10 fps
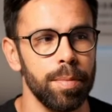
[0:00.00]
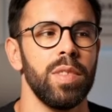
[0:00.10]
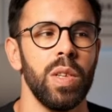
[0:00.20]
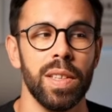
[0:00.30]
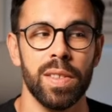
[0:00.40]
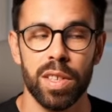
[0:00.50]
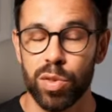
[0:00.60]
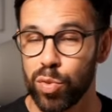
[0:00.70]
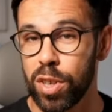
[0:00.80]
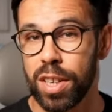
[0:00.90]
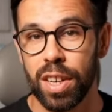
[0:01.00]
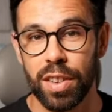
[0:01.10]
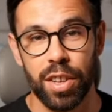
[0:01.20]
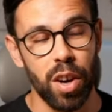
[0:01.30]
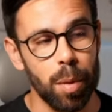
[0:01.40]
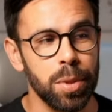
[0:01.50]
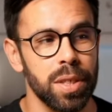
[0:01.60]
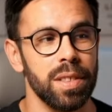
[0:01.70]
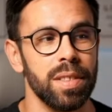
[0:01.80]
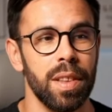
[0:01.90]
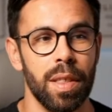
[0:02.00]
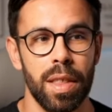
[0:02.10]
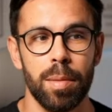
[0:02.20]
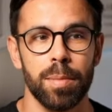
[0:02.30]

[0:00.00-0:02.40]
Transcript: You can search for the option theme.